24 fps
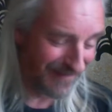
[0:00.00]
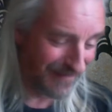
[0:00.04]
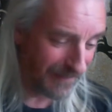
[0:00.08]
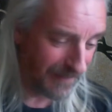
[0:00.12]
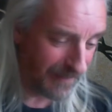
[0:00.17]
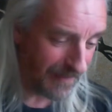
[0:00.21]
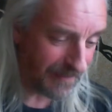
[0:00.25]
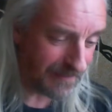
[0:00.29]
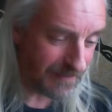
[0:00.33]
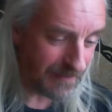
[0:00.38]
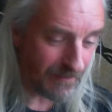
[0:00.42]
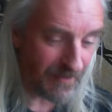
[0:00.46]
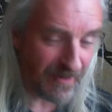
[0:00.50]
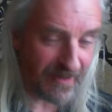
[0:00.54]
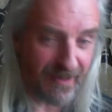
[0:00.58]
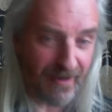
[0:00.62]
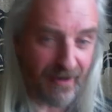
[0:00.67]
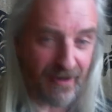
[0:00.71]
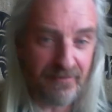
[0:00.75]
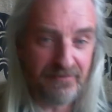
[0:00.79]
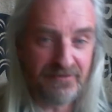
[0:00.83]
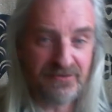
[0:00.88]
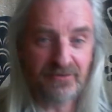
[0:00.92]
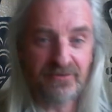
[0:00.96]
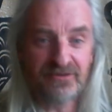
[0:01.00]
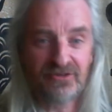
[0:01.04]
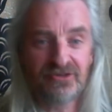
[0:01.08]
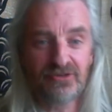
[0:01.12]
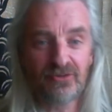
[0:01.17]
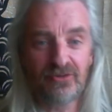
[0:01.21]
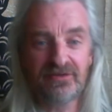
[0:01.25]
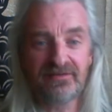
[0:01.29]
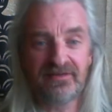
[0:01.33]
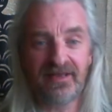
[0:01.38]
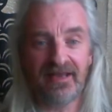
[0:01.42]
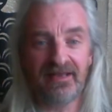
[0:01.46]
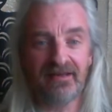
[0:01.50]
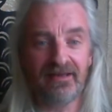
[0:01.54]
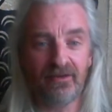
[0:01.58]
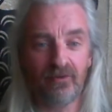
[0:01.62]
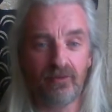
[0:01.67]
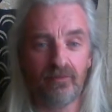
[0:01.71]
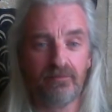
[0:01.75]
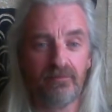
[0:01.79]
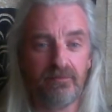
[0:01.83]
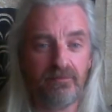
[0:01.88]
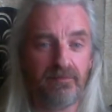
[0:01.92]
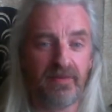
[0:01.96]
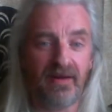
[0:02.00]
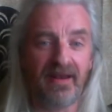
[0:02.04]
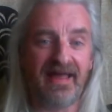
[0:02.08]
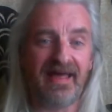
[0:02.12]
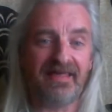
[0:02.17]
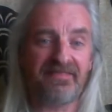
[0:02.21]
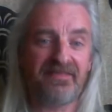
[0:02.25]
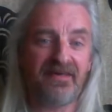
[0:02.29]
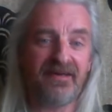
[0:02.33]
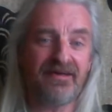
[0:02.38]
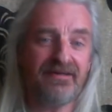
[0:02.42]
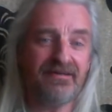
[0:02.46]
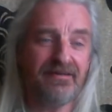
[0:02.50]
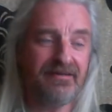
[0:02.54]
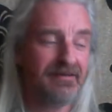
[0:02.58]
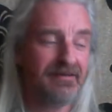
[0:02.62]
Anyway, I hope you enjoyed that little blather.